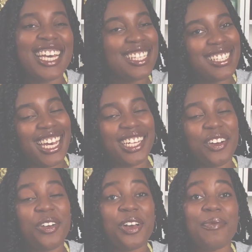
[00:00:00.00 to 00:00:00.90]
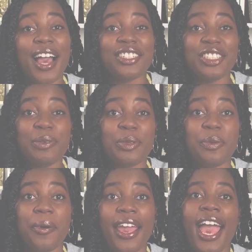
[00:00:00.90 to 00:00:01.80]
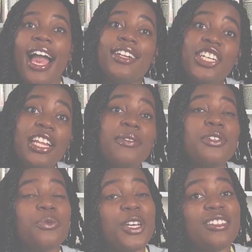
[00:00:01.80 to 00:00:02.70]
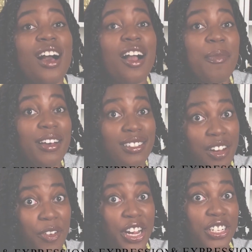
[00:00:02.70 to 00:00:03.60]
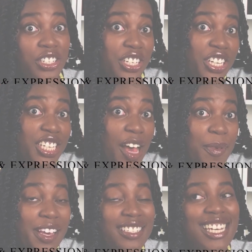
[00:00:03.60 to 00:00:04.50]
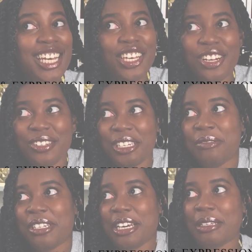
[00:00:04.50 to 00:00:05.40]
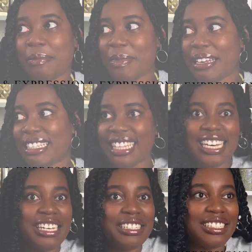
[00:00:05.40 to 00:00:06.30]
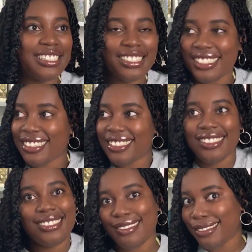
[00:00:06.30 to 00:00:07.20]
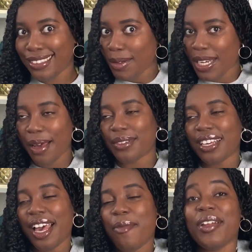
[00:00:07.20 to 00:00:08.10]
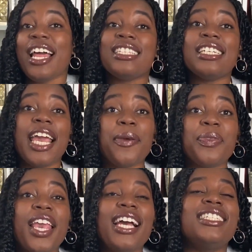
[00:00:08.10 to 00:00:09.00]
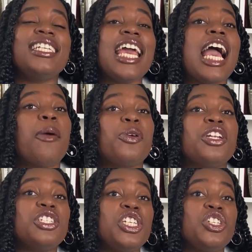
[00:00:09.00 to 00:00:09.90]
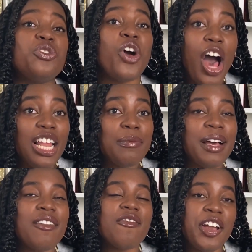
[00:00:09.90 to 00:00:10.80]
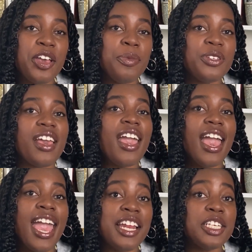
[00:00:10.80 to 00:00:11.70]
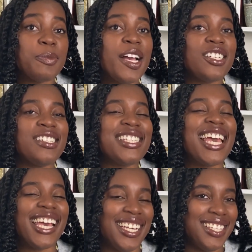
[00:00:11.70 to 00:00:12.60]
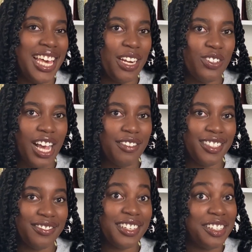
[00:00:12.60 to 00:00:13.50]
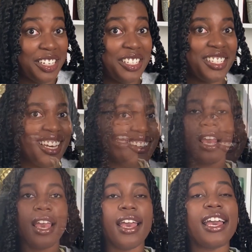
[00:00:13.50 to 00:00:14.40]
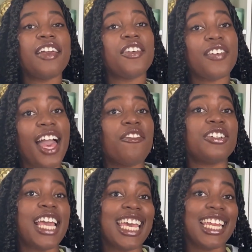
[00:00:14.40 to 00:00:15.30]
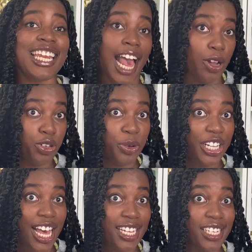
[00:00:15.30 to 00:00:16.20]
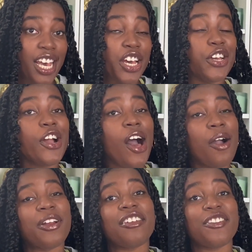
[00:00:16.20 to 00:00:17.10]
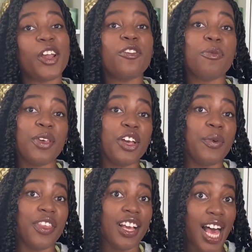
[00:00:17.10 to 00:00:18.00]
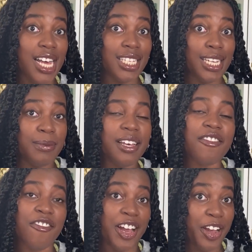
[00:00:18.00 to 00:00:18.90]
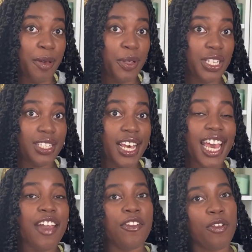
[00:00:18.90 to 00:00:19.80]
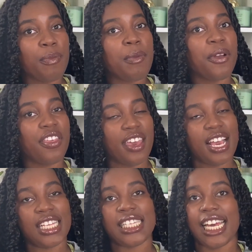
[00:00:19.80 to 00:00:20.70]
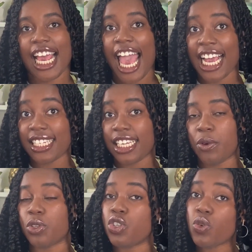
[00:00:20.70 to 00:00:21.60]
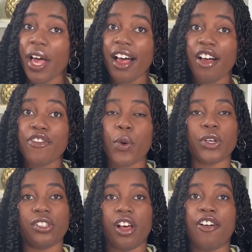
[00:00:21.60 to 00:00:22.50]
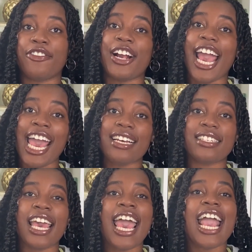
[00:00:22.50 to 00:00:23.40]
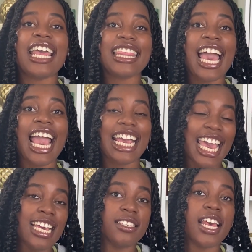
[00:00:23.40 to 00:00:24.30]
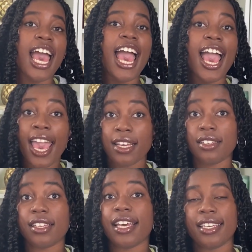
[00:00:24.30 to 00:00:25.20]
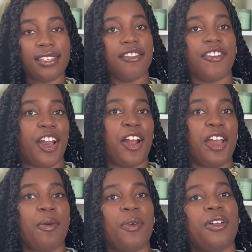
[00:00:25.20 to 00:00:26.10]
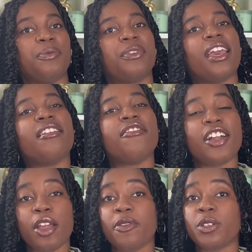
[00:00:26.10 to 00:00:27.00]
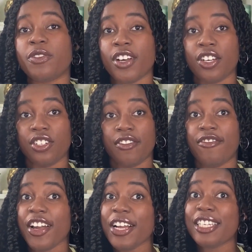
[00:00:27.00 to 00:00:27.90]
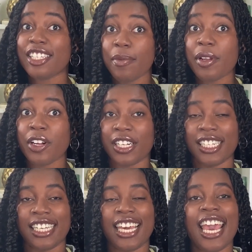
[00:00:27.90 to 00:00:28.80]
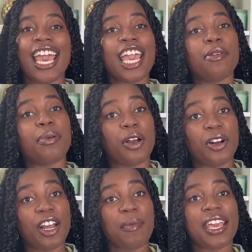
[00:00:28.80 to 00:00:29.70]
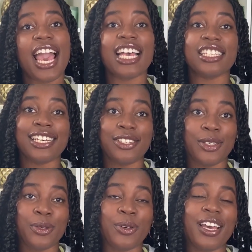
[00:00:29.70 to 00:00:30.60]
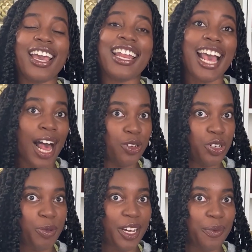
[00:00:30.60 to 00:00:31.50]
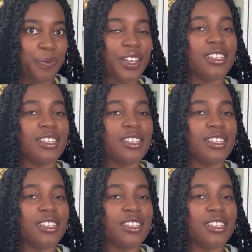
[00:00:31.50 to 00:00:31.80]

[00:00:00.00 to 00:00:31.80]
It's Taylor. Welcome back to The Blueprint, a channel in which we talk about software engineering topics and, sometimes about things. Sometimes, but not today. Today, I'm going to teach you all about variables and expressions inside of Java. Let's go. If you've ever taken an algebra class, you're already very familiar with the concept of variables. If you remember things like x equals 12 or solve for x, in that case, x is the variable, and variables function very similarly in programming as they do in algebra.